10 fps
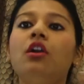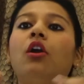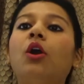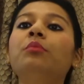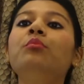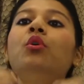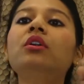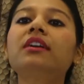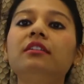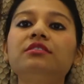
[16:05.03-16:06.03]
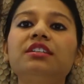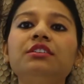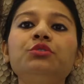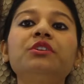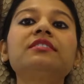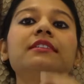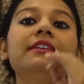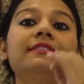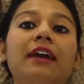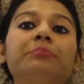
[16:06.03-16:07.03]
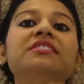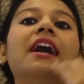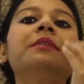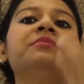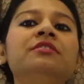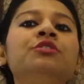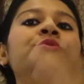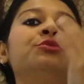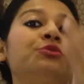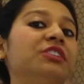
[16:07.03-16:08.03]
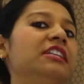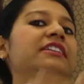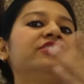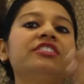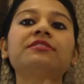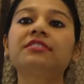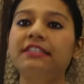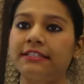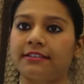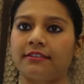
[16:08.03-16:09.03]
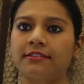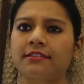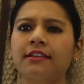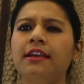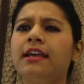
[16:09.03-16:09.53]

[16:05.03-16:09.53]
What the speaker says: or more continuously, sometimes due to religious reasons.